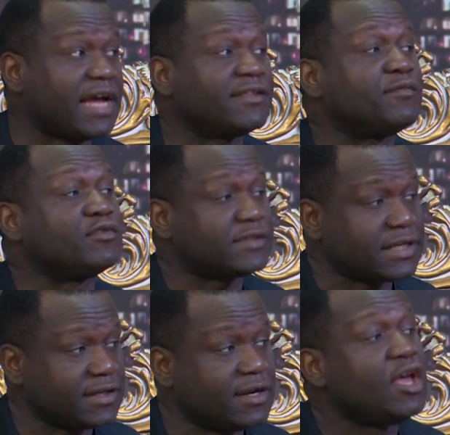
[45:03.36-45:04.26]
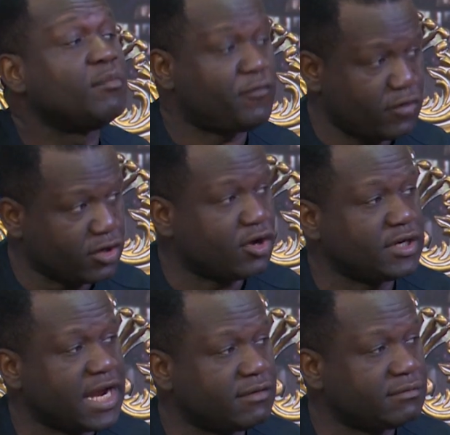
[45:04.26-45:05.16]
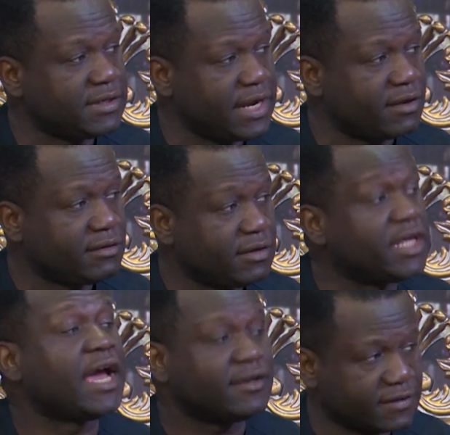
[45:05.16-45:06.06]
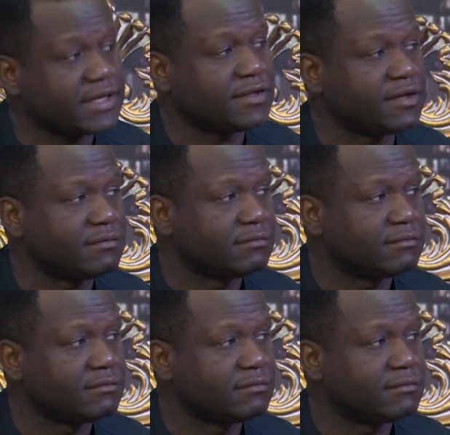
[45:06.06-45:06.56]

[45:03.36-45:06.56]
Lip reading: has even started before he got down there. He had started.